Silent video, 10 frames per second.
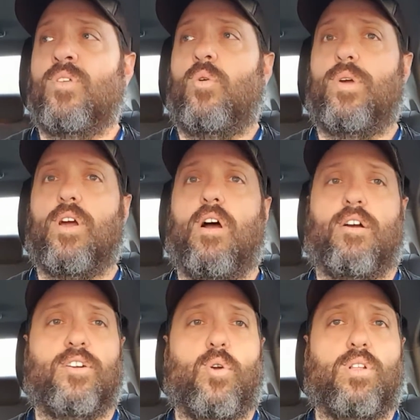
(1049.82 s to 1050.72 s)
We
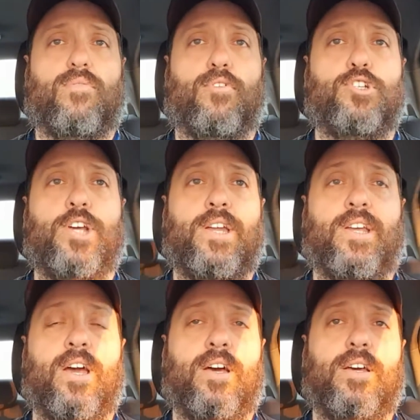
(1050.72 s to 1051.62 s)
are in Northern
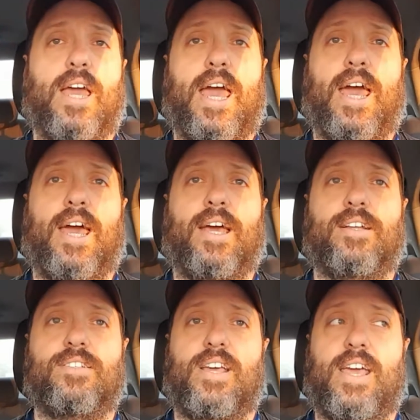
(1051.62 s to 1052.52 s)
Virginia,
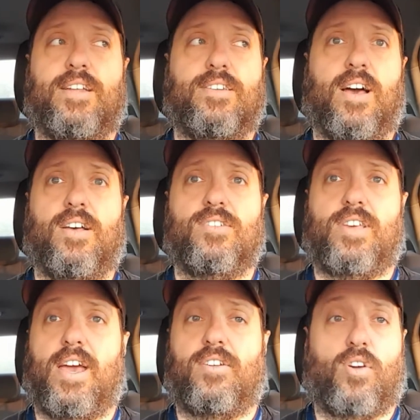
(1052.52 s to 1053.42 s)
and it does
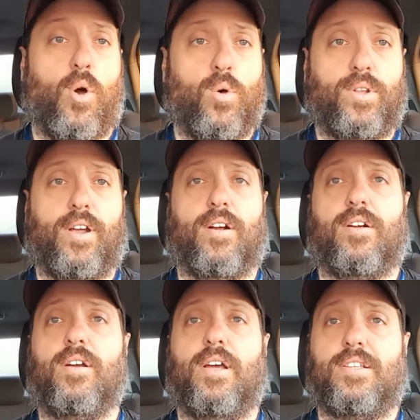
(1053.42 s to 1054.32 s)
get cold
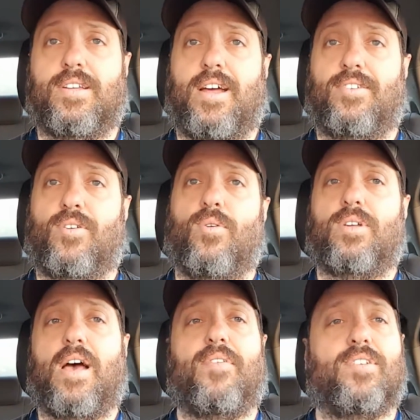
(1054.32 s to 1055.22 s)
here. It's not as
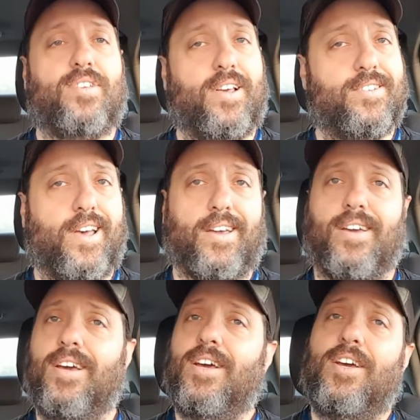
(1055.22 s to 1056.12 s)
cold, obviously, as like
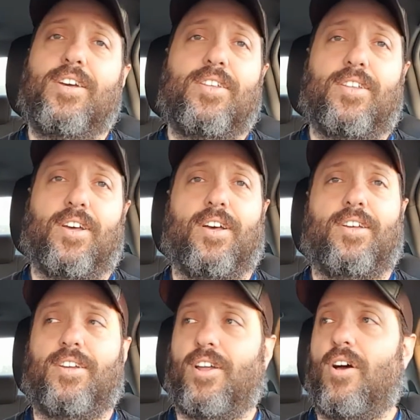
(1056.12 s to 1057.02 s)

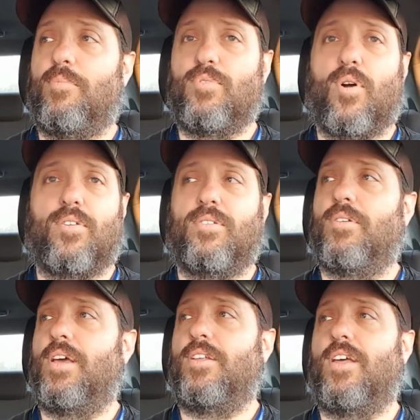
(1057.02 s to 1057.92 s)
up north
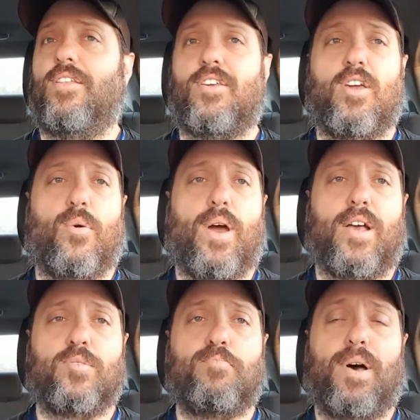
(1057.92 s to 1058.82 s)
in the
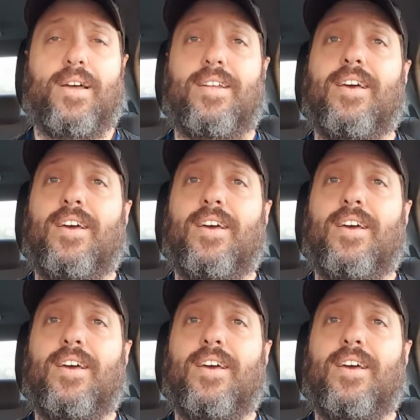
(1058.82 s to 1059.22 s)
U.S., but